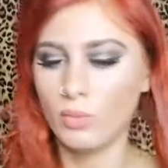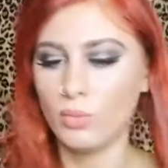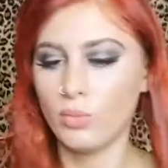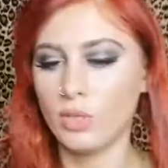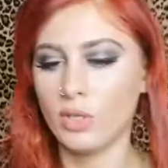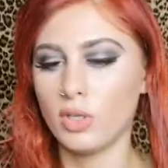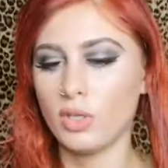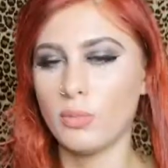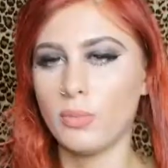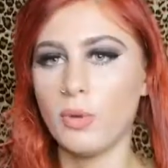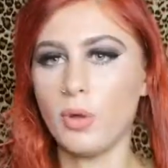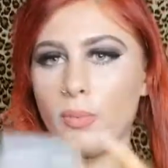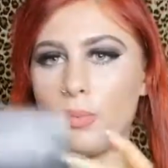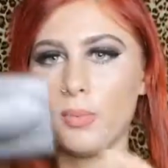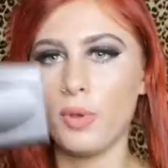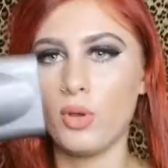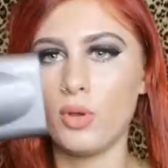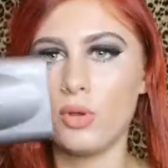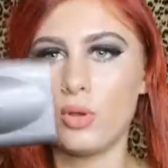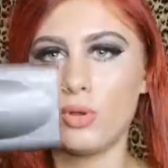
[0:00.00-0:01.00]
We're going to pop
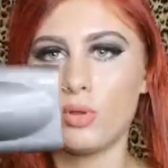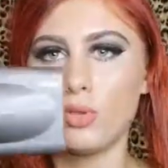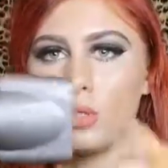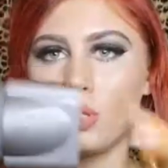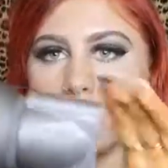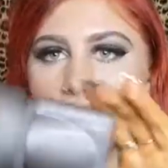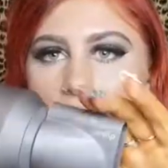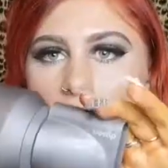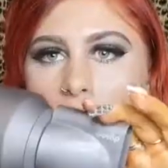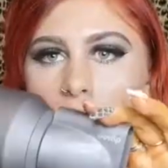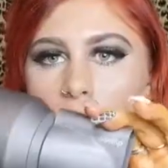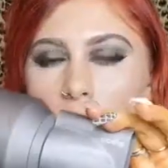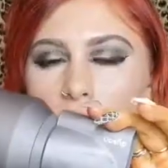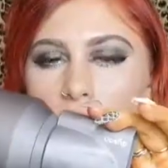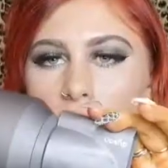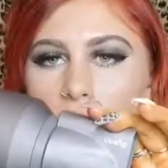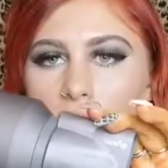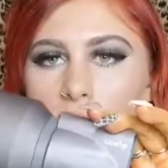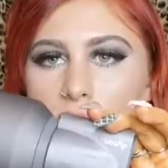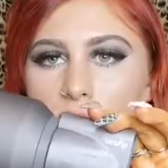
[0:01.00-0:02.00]
on
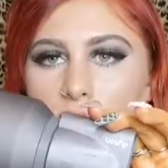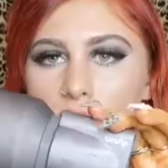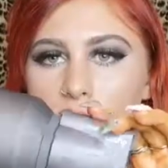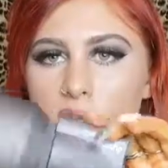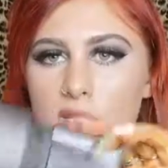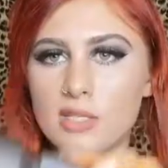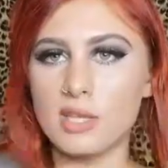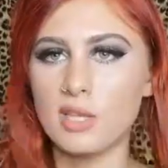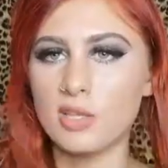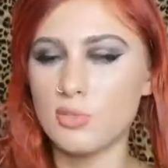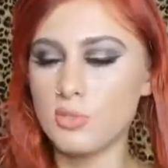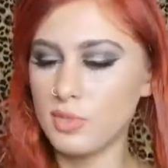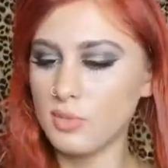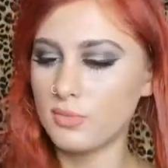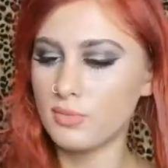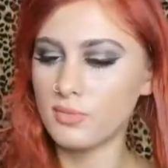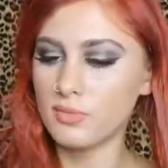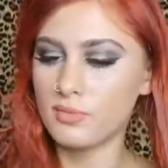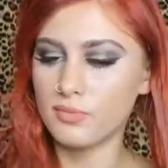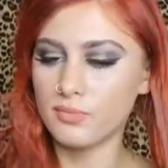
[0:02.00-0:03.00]
our smoothing attachment.
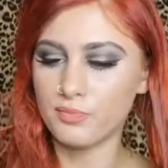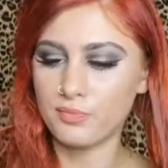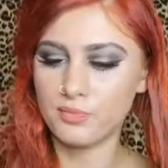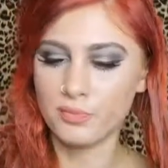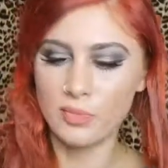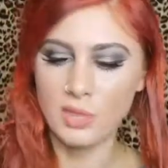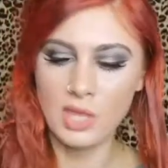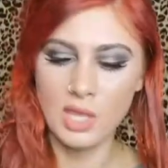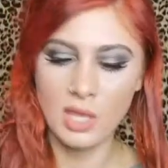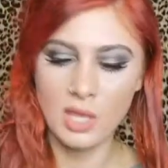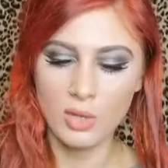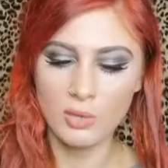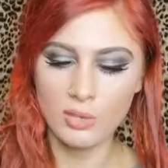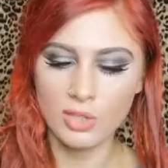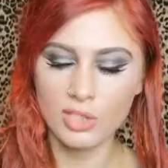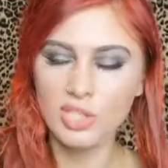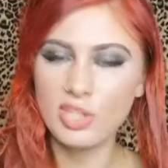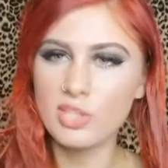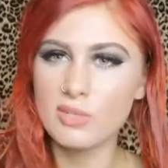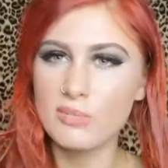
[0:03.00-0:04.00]

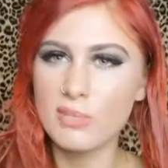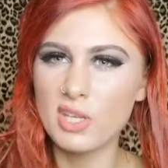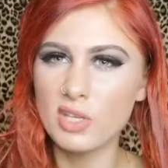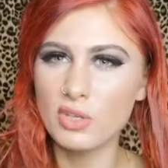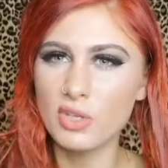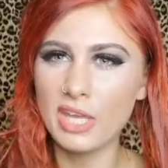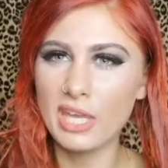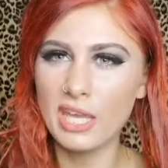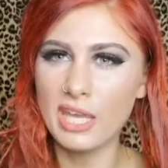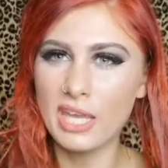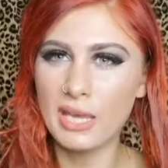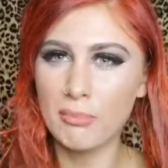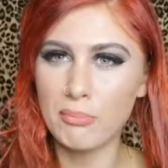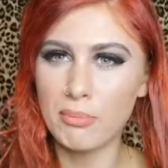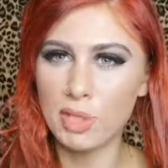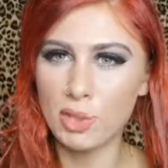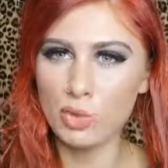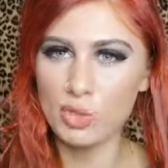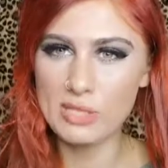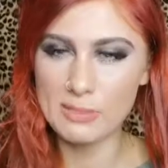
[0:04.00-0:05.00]
I'm going to use middle heat and
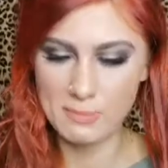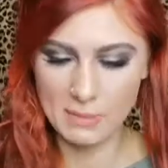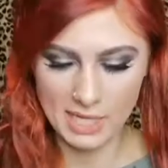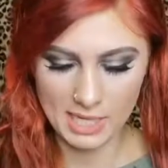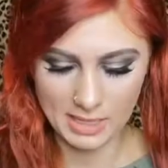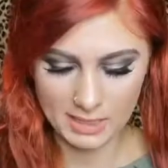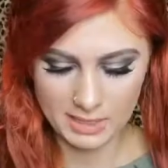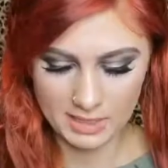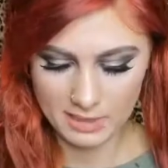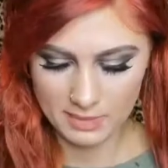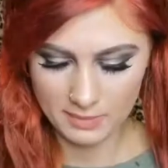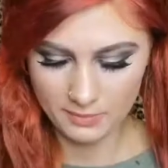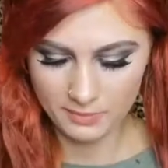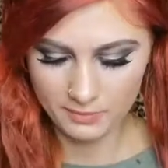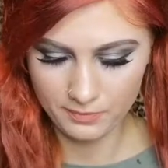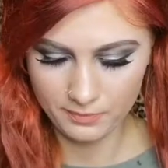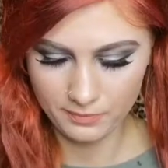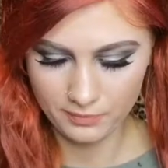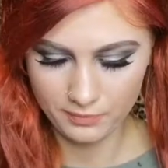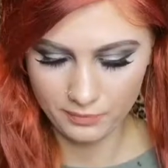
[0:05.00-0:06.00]
middle speed.